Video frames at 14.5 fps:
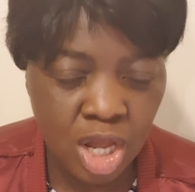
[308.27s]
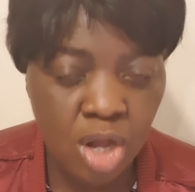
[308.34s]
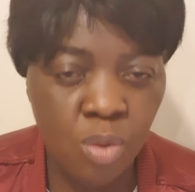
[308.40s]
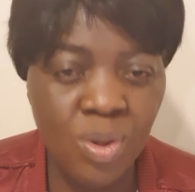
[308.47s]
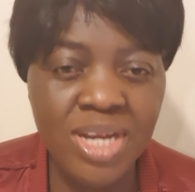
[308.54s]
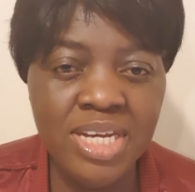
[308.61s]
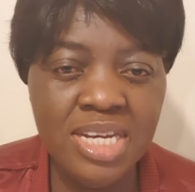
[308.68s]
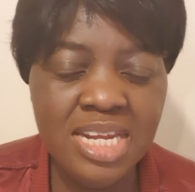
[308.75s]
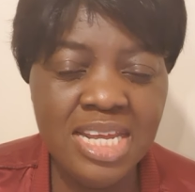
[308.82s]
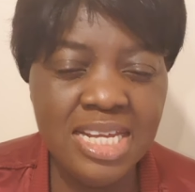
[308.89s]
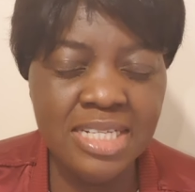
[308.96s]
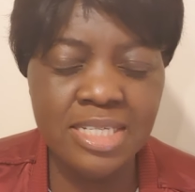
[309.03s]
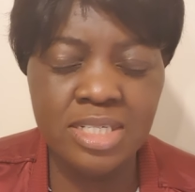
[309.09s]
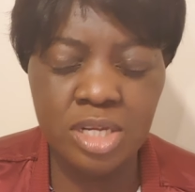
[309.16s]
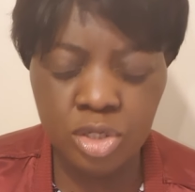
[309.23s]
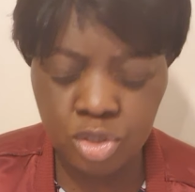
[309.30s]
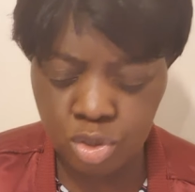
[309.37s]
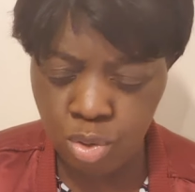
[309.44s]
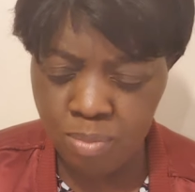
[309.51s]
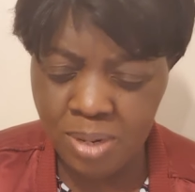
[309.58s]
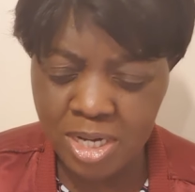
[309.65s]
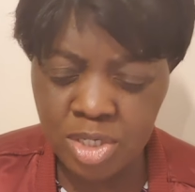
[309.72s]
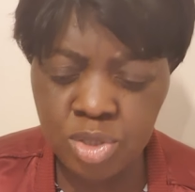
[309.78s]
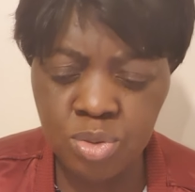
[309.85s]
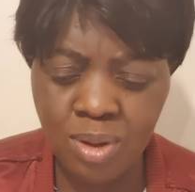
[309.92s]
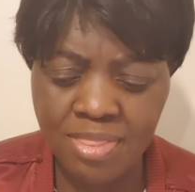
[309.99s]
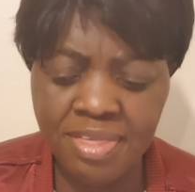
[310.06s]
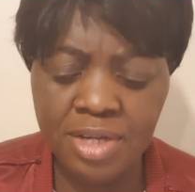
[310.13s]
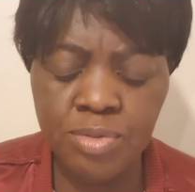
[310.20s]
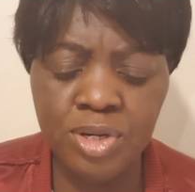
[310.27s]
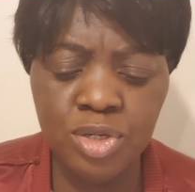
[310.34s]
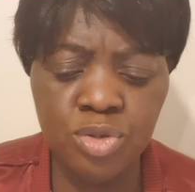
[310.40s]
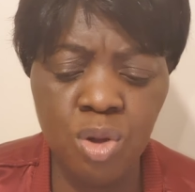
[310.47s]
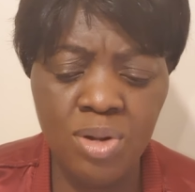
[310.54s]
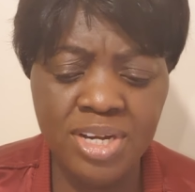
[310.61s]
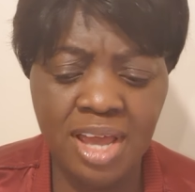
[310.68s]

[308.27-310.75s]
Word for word: We need to make sure that we don't